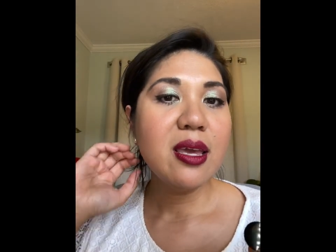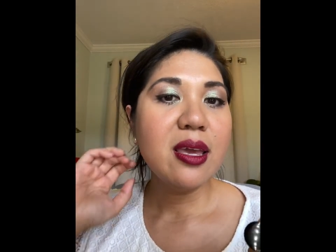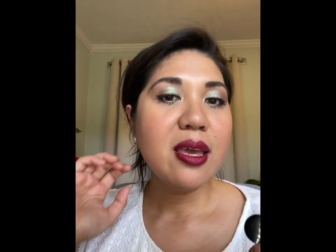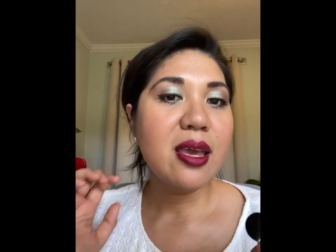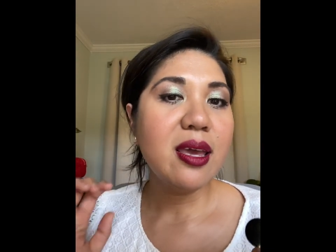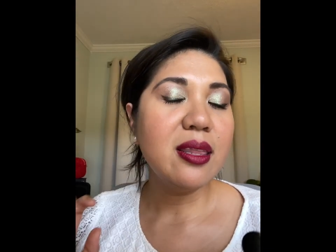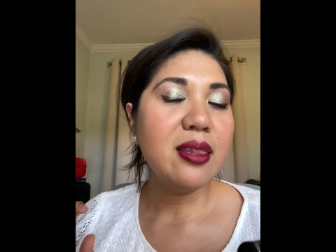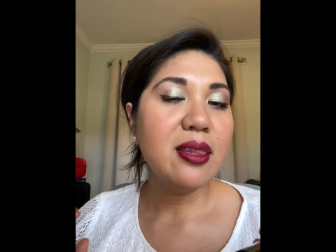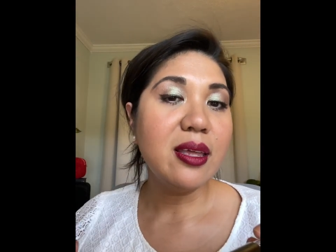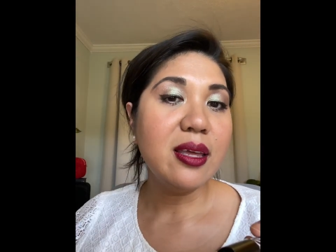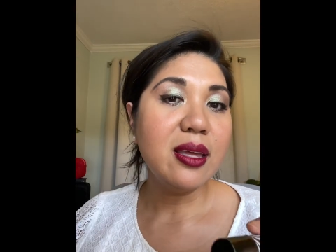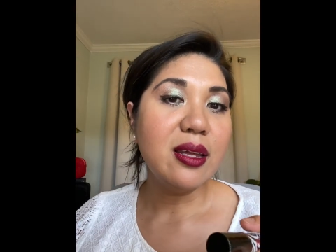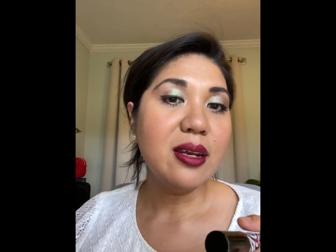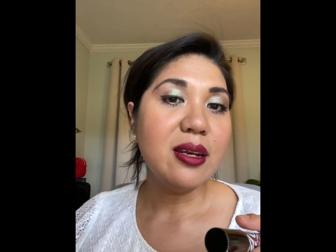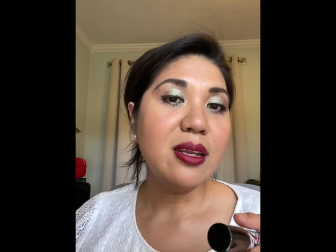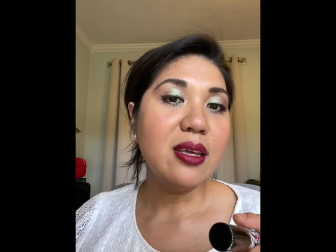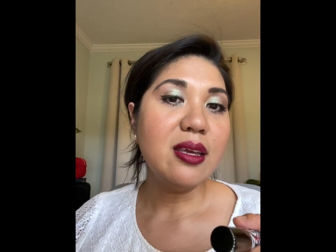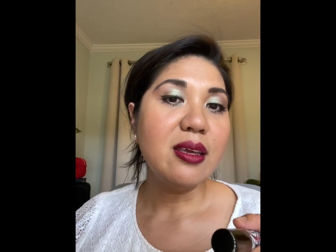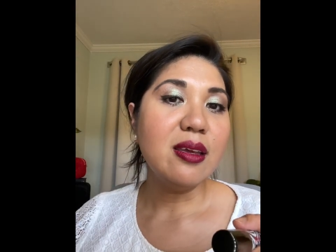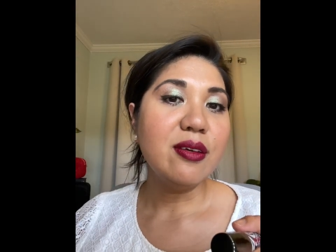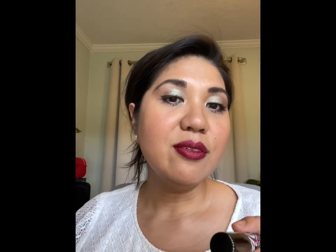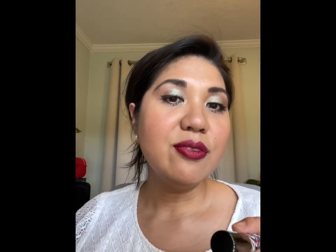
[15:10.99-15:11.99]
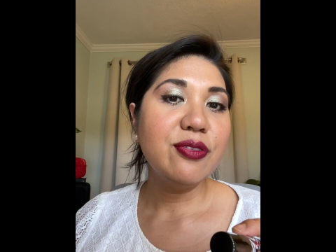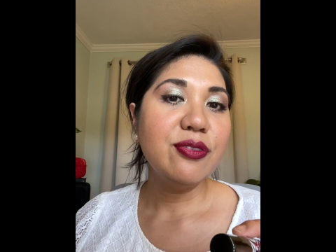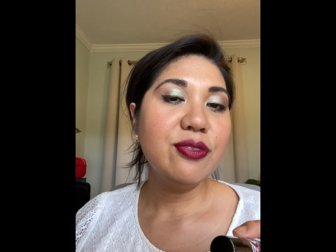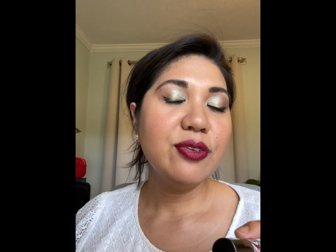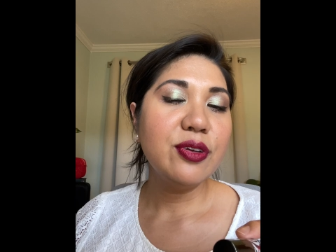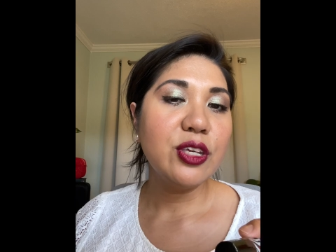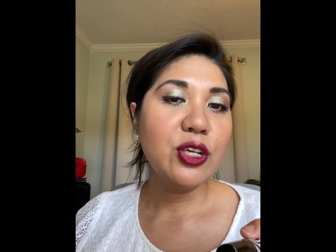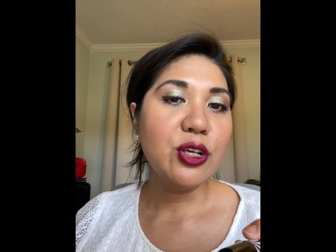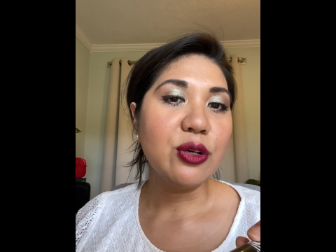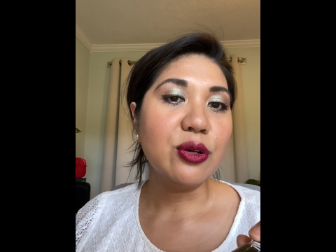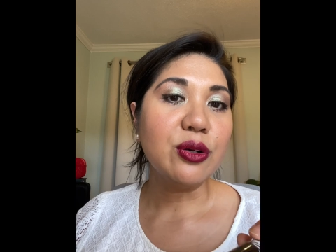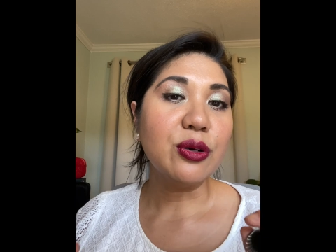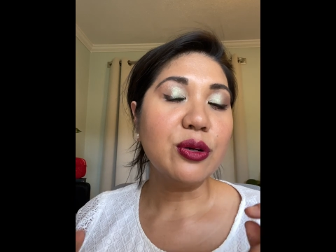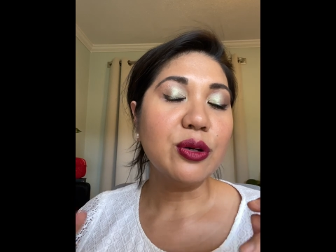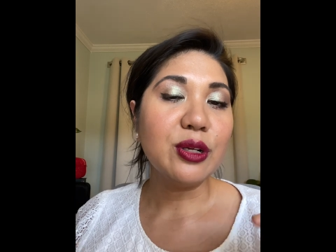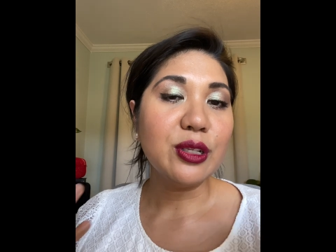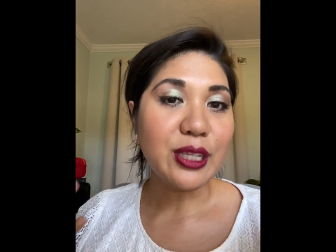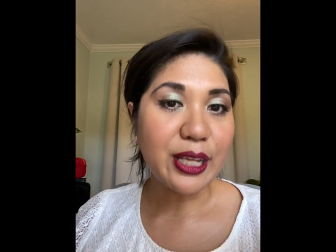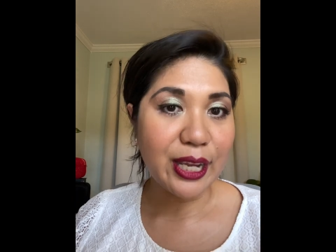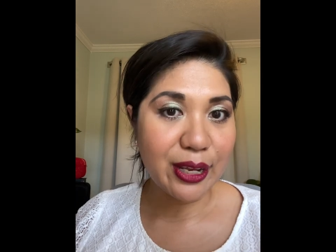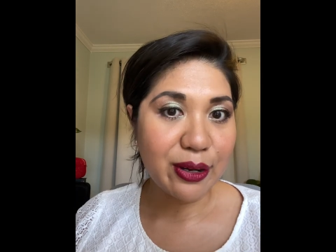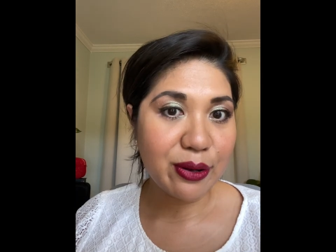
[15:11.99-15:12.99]
And then if you're
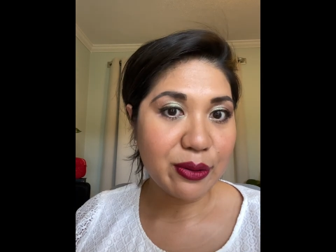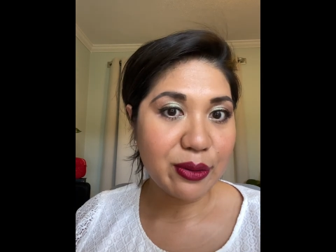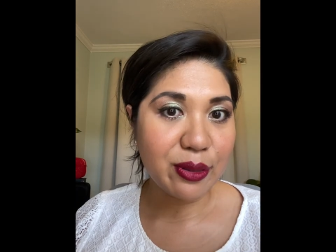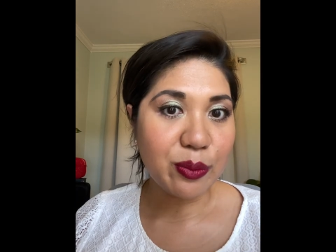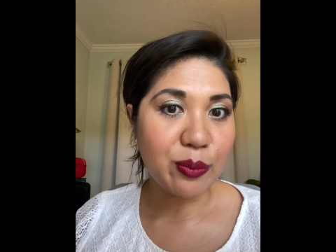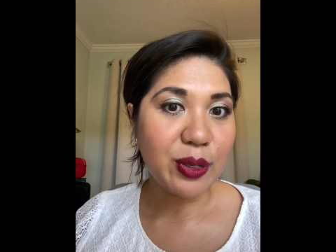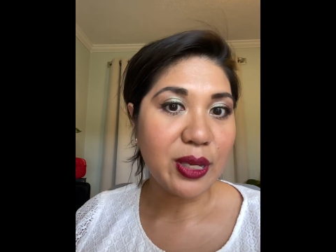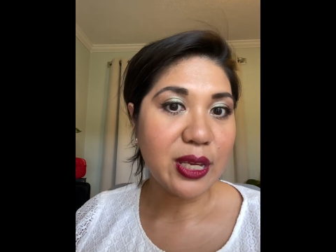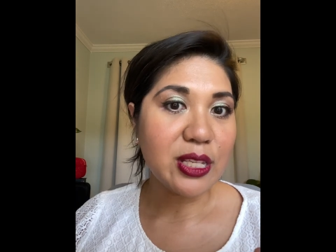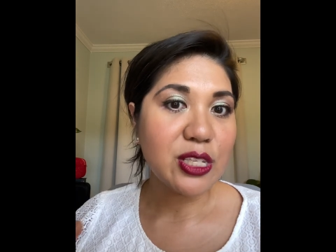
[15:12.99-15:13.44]
lighter than me,